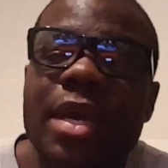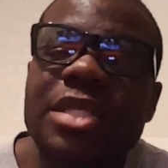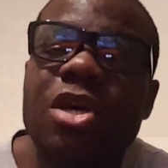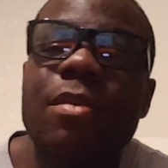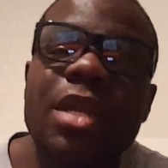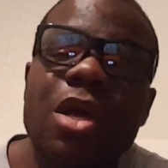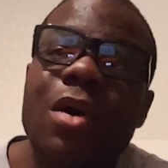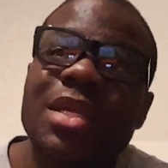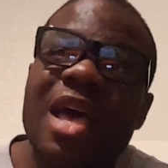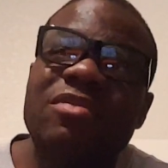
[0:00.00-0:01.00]
he told me to
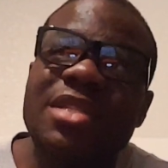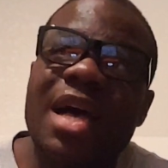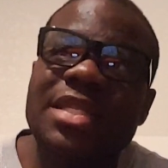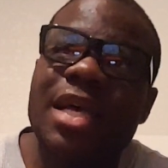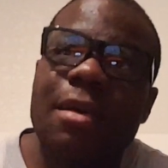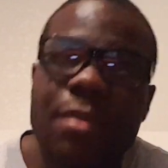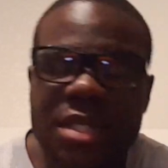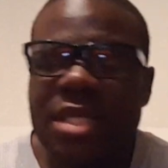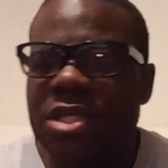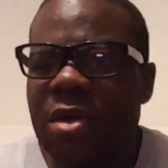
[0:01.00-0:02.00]
go half size up.
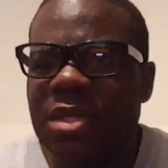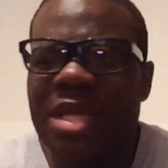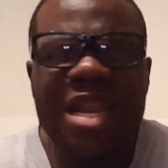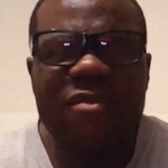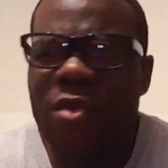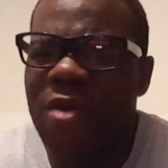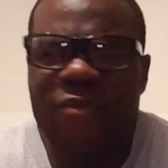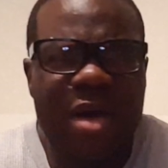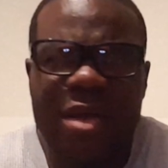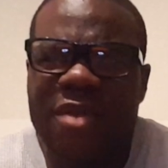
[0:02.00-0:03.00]
Cause I told him, I was like,
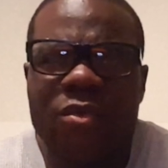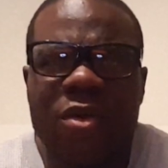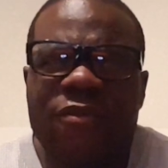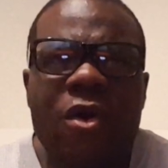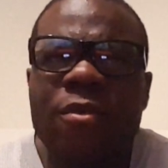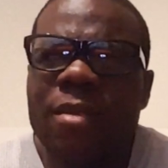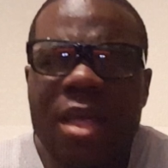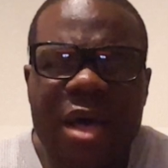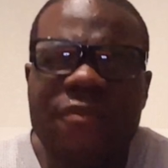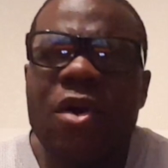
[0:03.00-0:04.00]
I never wore a
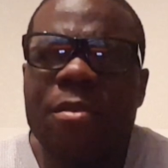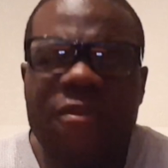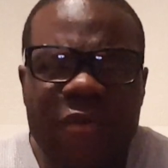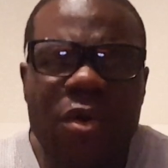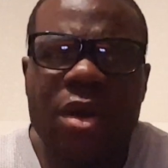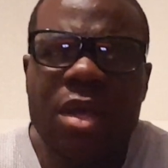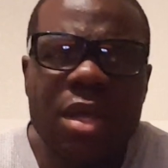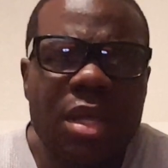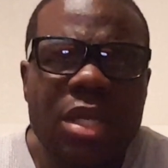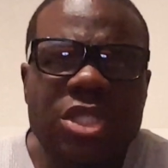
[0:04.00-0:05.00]
foam before.
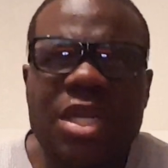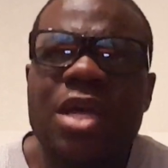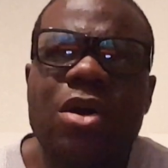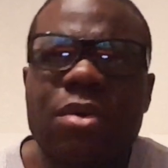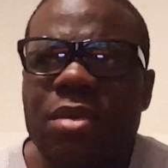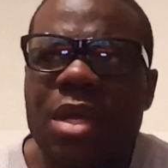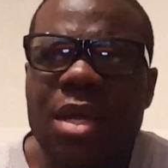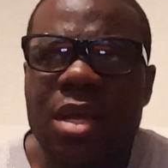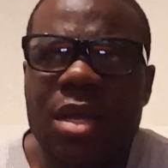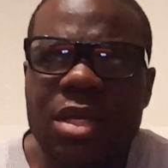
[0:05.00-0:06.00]
Should I go?
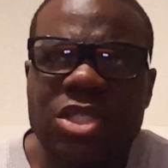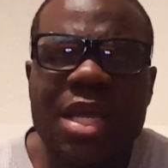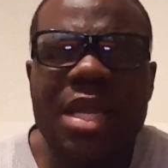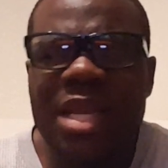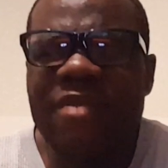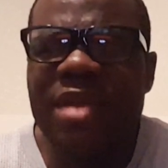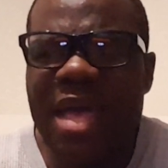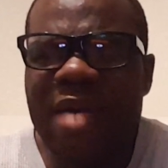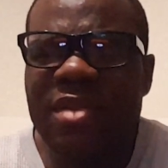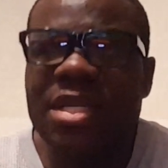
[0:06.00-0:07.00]
Should I get
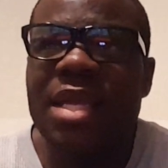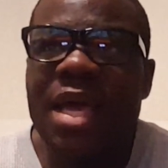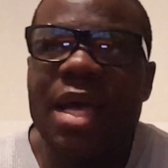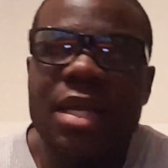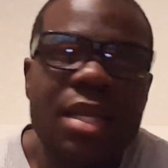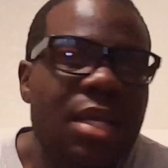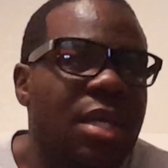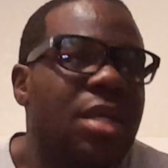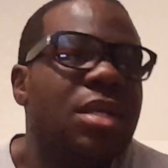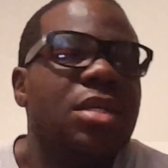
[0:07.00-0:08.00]
11.5? He's like, yeah.
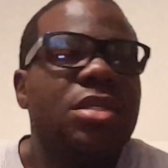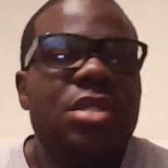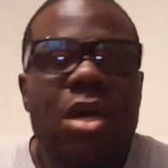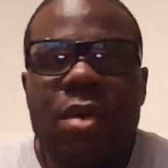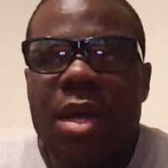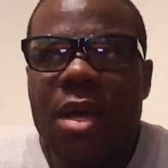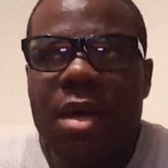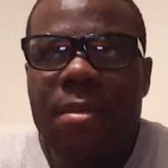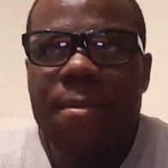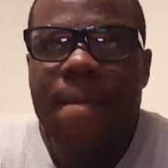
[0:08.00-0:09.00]
So,